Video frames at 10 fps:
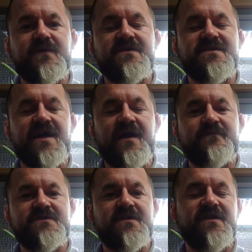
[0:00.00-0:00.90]
He's an
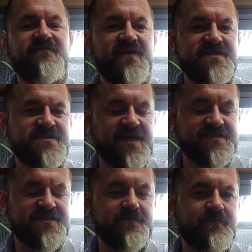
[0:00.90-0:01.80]
absolutely
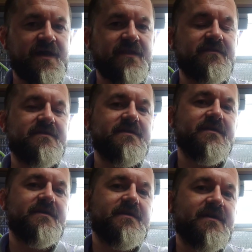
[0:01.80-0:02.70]
fantastic man
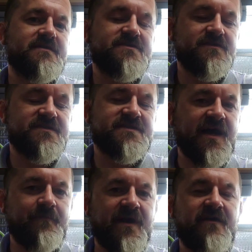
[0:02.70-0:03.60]
and took the
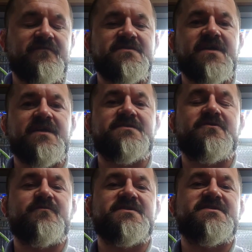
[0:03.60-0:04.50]
time out of his day to
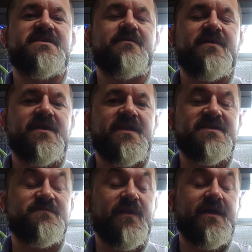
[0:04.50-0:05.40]
come and see me and
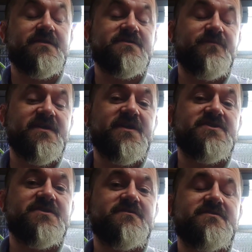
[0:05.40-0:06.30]
explain some of the
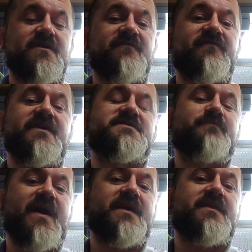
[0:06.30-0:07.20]
issues that are
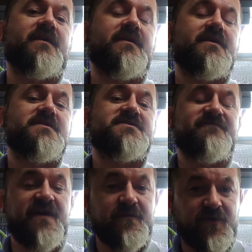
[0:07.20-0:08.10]
faced by the
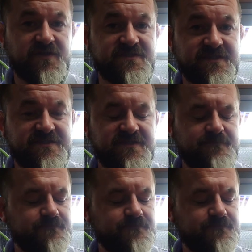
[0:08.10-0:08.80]
Savannah monitor lizard,